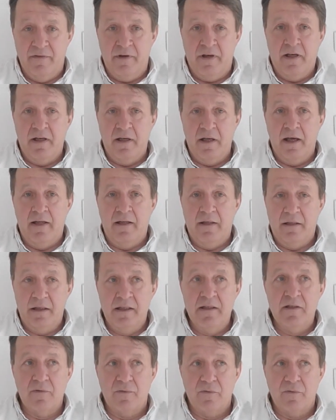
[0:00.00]
And
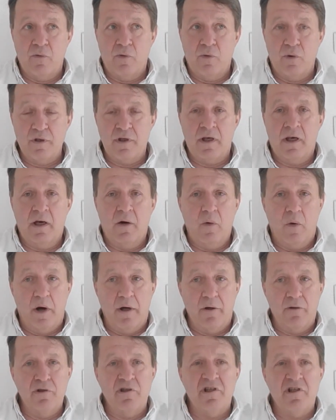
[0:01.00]
this, of course,
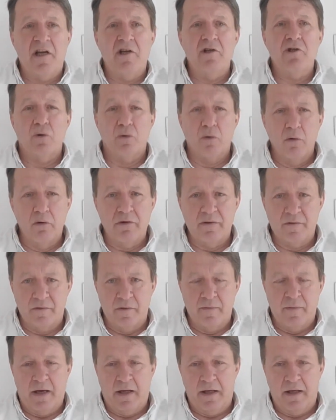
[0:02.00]
requires to change the rules of
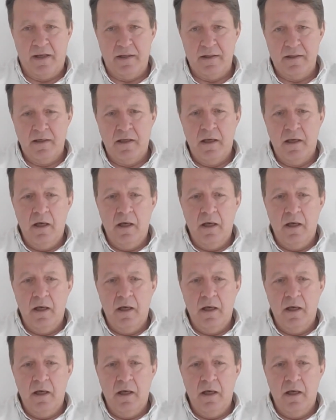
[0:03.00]
the market.